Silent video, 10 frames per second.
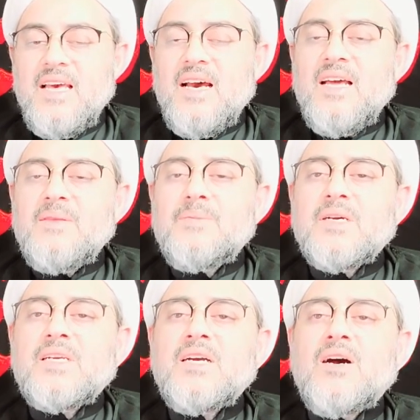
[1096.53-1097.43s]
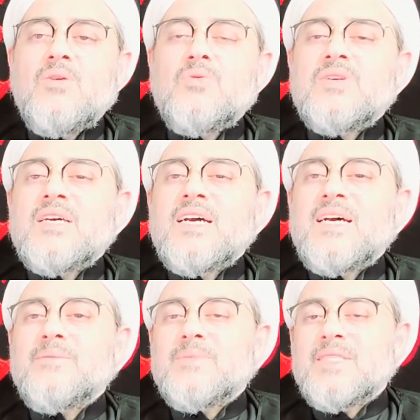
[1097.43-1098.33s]
Al-Bakkaun
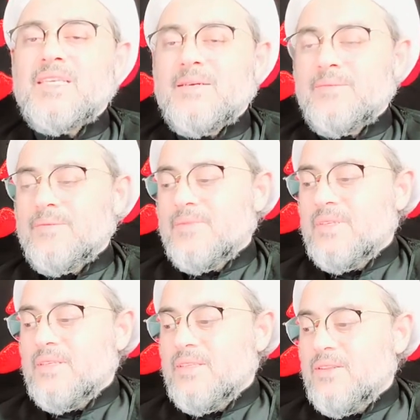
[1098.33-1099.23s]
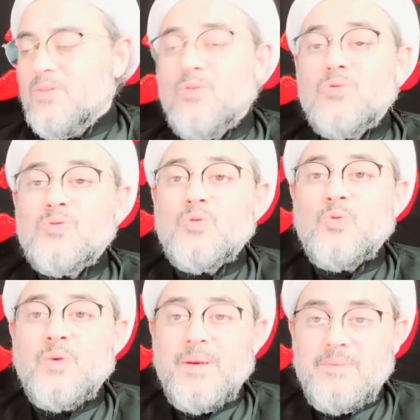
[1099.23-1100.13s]
Khamsa, those who
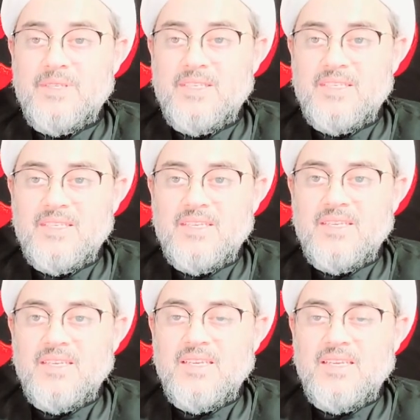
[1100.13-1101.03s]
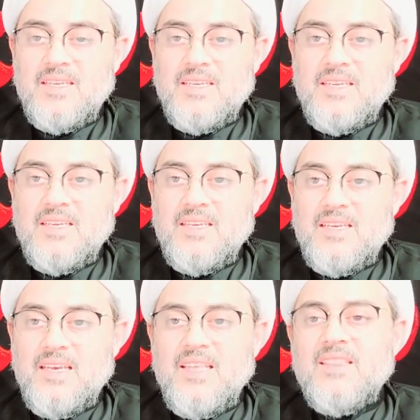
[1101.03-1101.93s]
wept
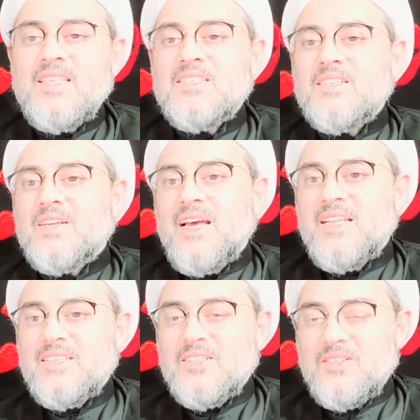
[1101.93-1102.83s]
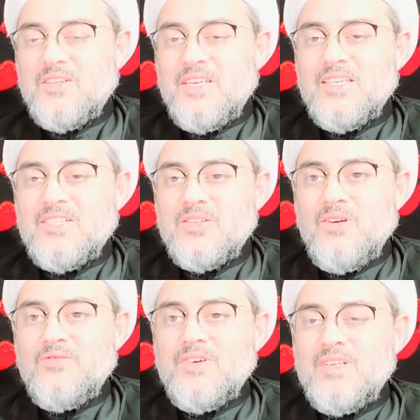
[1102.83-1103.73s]
in this grand creation
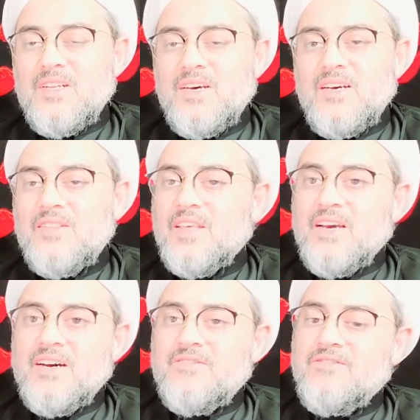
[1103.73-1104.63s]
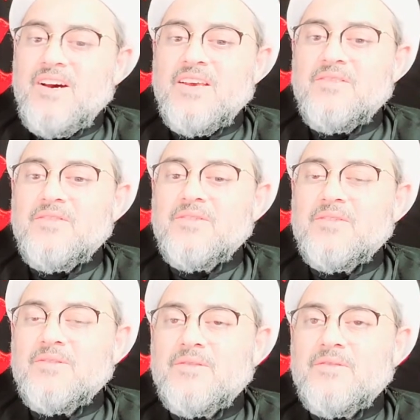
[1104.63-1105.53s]
of Allah, they are five.
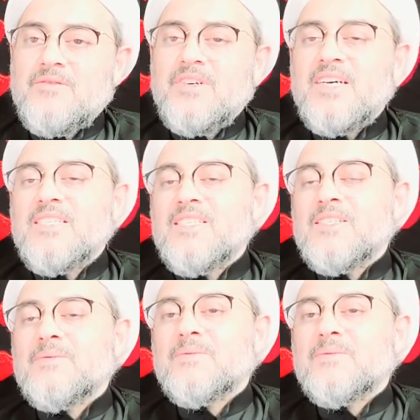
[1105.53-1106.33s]
First,